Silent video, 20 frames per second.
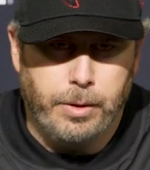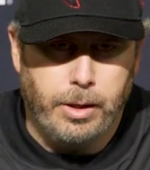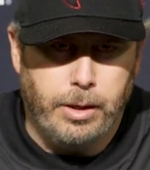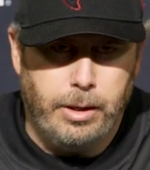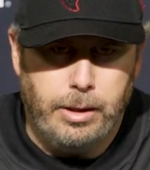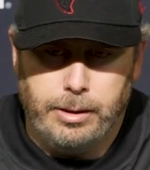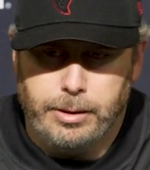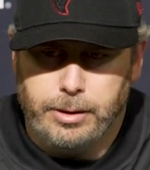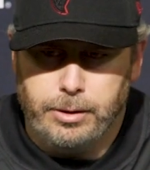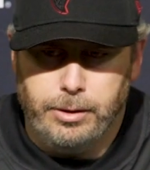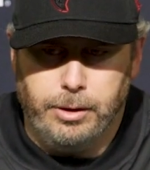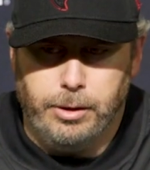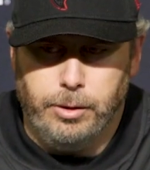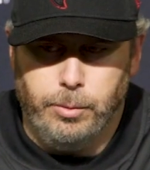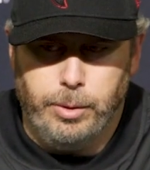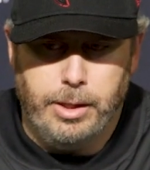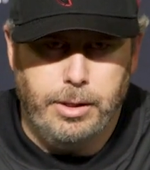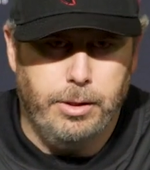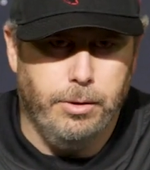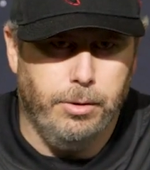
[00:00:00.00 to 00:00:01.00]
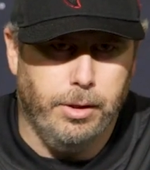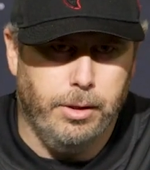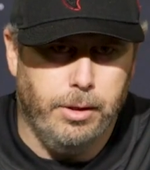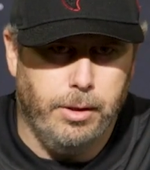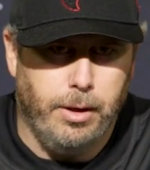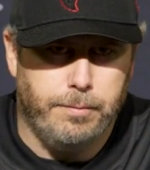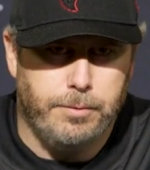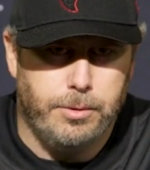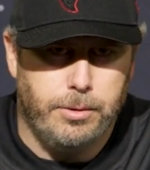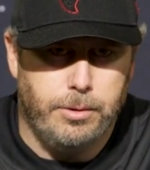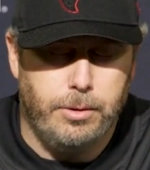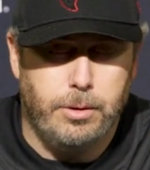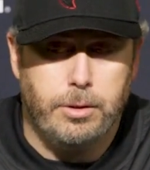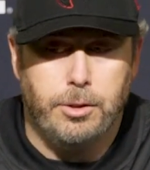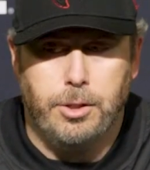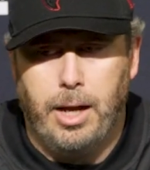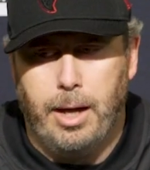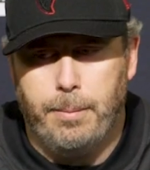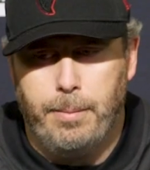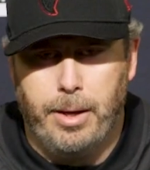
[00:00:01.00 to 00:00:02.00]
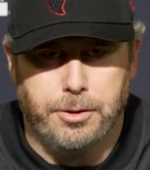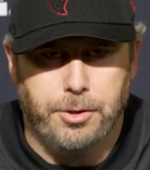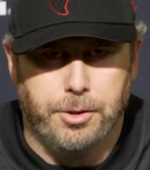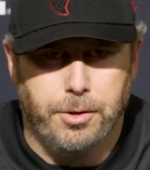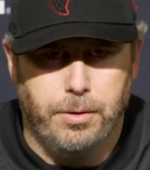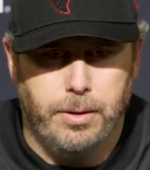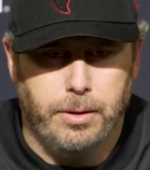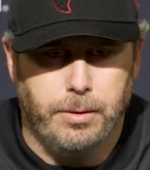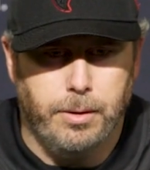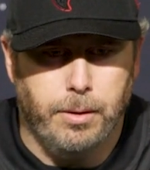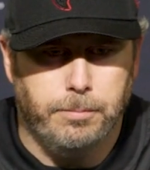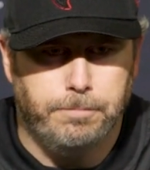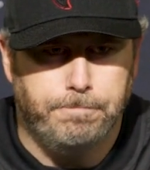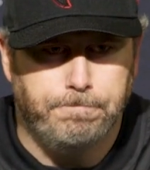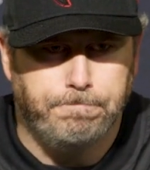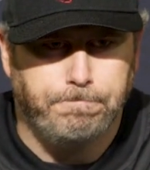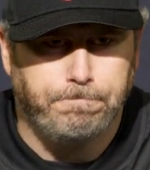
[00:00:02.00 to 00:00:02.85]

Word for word: Uh, clearly, we didn't do a good enough job executing it though.